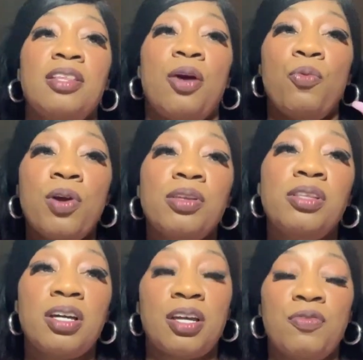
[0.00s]
that we're
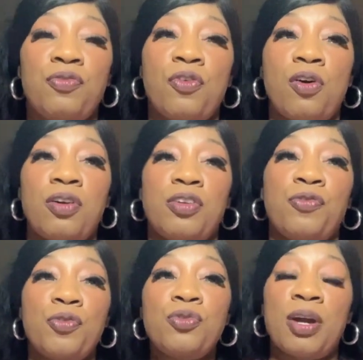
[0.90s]
looking for the
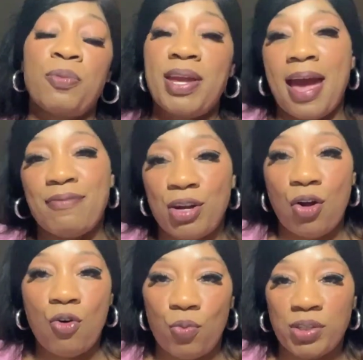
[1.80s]
food that we have at
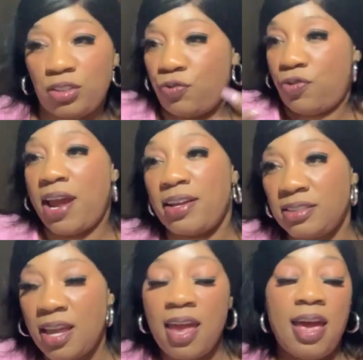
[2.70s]
home, which is
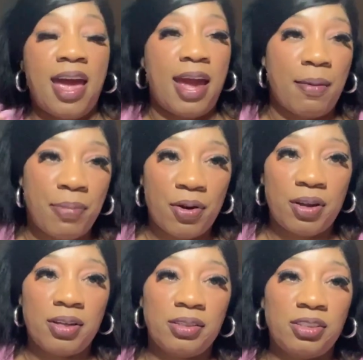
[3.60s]
Frank's,
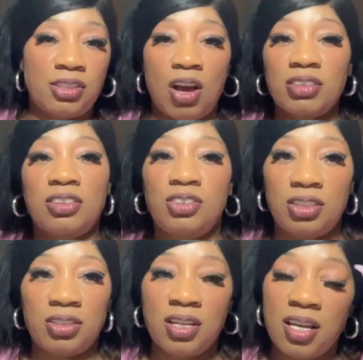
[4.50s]
hamburgers,
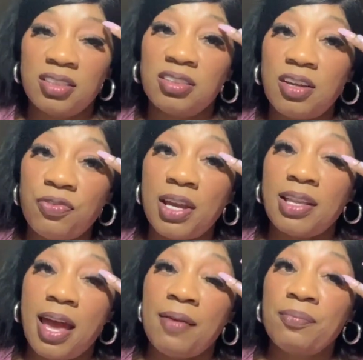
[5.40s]
sausages, stuff
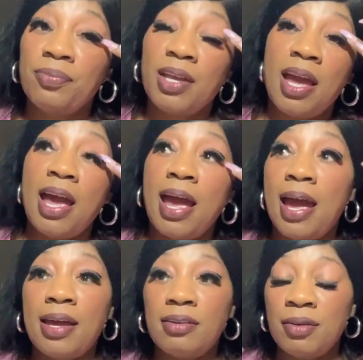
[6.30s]
like that.
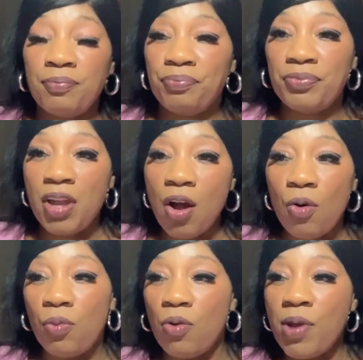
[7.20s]
And
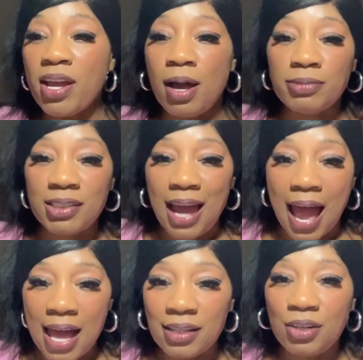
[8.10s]
no, when we come to the
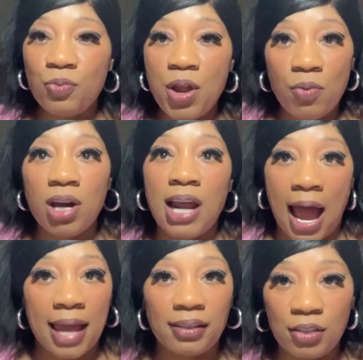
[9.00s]
island, we want
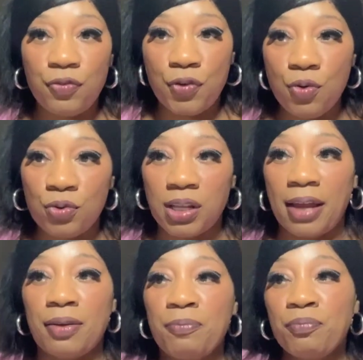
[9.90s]
island food.
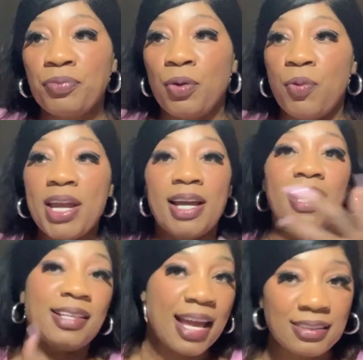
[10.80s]
Like, we could
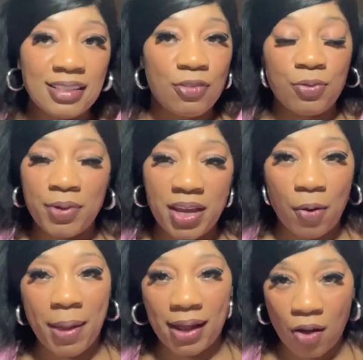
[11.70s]
get that stuff when we
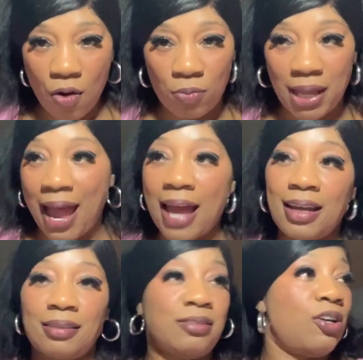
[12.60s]
go back home. Like, I
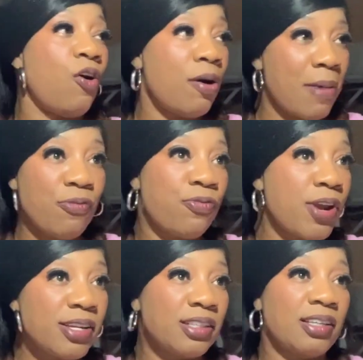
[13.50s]
could go in my
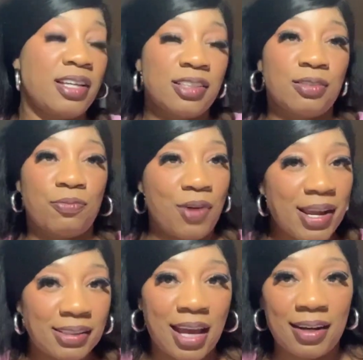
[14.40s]
freezer and get some
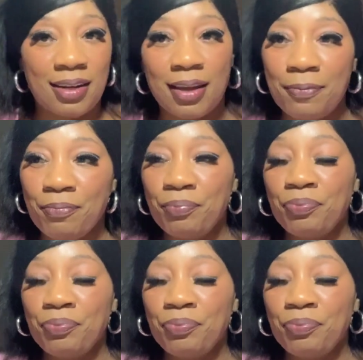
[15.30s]
Franks out of there,